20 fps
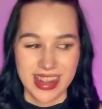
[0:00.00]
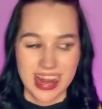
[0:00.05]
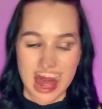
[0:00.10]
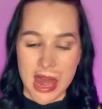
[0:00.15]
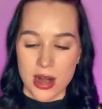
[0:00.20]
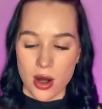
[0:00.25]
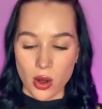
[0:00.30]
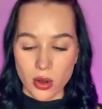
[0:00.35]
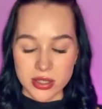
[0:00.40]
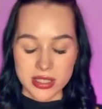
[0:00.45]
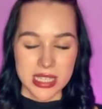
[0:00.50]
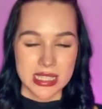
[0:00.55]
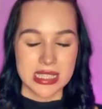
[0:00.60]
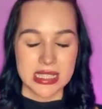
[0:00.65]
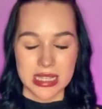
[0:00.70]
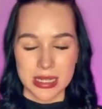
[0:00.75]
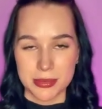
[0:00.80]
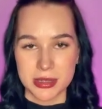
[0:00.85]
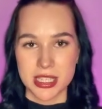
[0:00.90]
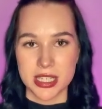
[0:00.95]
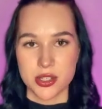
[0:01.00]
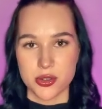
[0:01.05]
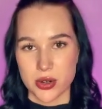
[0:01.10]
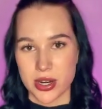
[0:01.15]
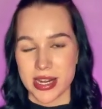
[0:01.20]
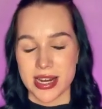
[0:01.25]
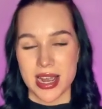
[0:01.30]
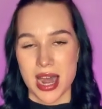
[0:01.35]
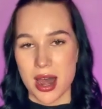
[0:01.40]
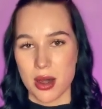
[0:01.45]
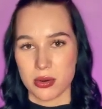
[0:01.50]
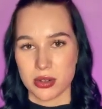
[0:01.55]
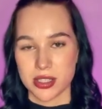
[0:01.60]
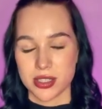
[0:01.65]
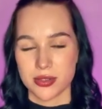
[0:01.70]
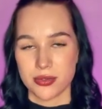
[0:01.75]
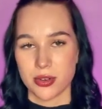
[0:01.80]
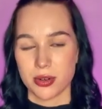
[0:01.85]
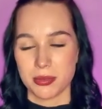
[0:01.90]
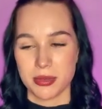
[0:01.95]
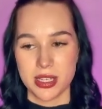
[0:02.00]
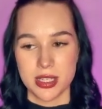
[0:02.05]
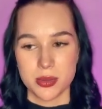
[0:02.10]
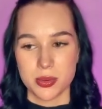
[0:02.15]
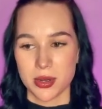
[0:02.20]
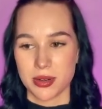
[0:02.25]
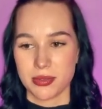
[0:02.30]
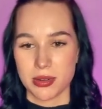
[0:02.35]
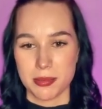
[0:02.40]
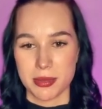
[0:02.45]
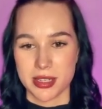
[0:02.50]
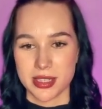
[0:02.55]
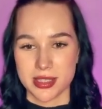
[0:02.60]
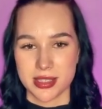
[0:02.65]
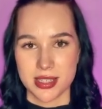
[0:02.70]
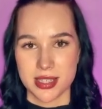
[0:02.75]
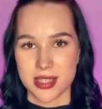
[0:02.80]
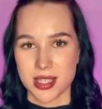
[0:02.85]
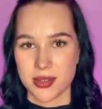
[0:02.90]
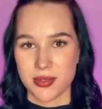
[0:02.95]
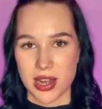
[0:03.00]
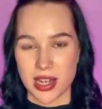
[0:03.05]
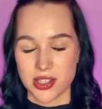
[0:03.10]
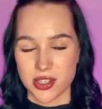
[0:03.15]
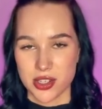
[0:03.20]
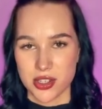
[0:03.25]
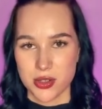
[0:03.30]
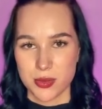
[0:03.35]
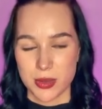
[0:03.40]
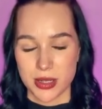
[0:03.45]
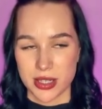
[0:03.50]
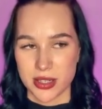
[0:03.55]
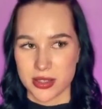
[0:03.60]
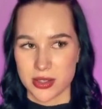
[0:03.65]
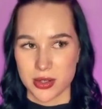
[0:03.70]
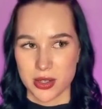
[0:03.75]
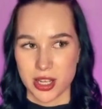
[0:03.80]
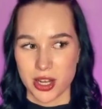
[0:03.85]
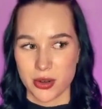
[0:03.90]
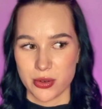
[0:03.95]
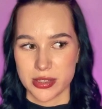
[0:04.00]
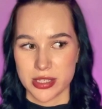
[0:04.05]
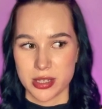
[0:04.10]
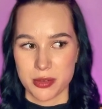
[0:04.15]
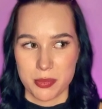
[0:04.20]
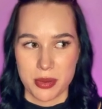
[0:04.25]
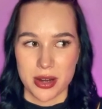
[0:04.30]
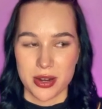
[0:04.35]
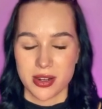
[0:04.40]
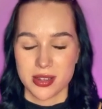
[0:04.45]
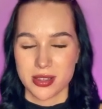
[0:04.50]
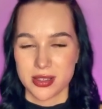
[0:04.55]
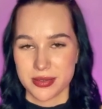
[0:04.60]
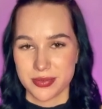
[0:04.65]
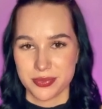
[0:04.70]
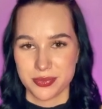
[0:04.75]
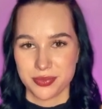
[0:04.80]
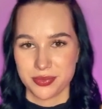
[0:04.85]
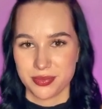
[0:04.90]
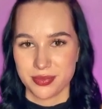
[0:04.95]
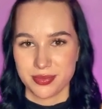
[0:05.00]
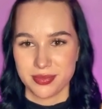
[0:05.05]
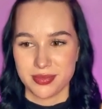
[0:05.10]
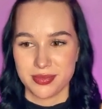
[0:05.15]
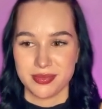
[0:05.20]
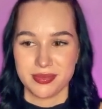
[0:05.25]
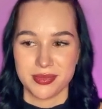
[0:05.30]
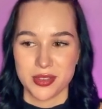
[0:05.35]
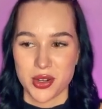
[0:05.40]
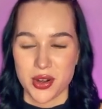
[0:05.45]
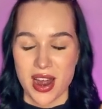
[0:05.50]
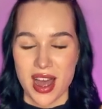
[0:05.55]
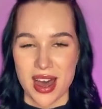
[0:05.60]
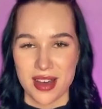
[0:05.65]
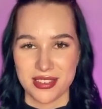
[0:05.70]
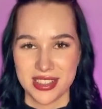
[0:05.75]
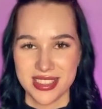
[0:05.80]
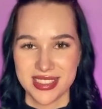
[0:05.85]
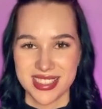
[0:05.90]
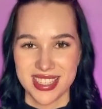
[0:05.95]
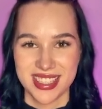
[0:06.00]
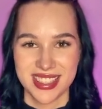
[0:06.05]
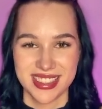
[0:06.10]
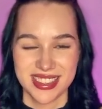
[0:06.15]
And also it's limited trading hours. For me, it's one of the biggest disadvantage, because in the currency pairs, you don't have it.